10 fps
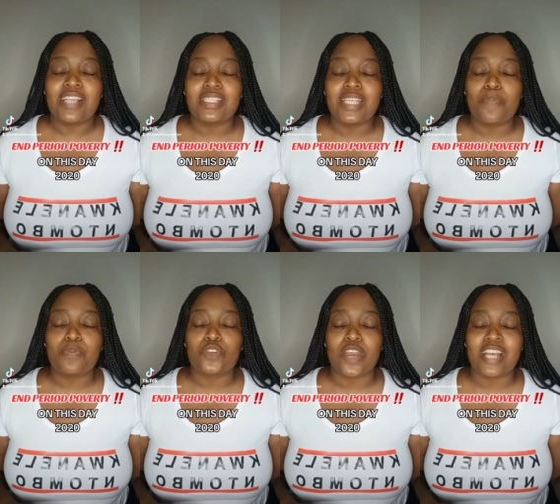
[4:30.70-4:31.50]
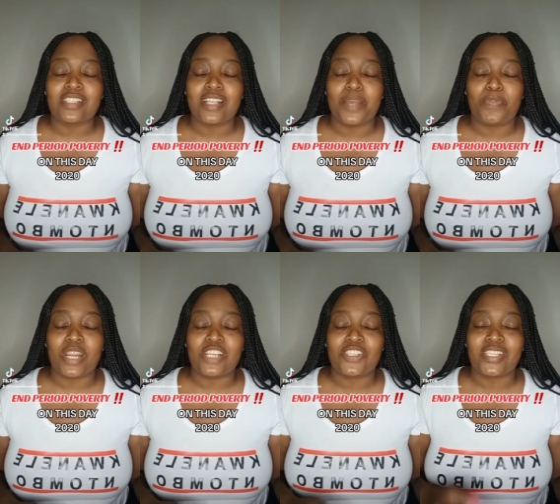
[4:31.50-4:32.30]
I sleep joyous
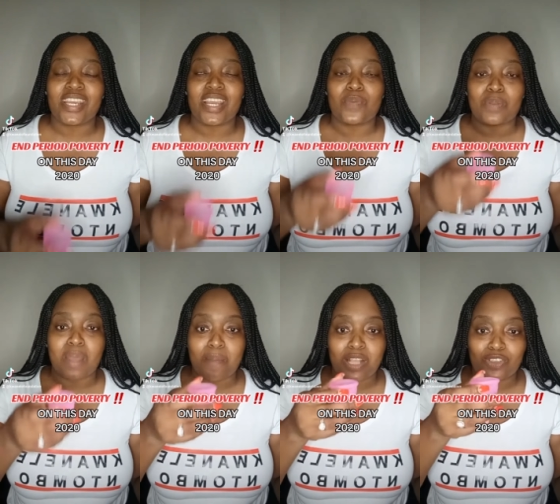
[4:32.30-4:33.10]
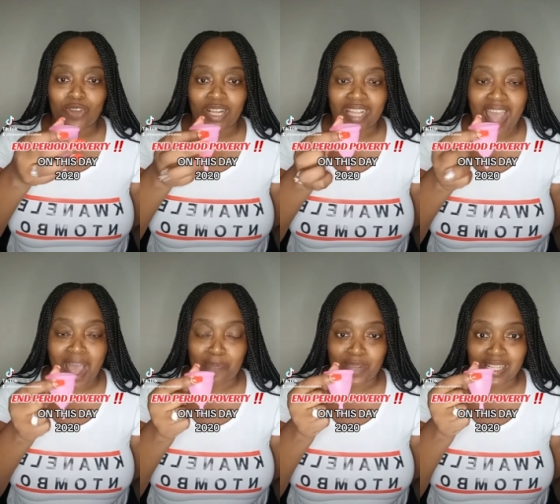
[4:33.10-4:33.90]
celebration with my menstrual
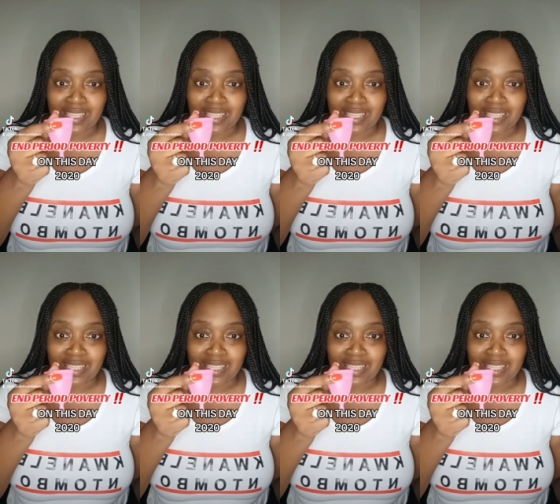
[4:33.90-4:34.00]
cup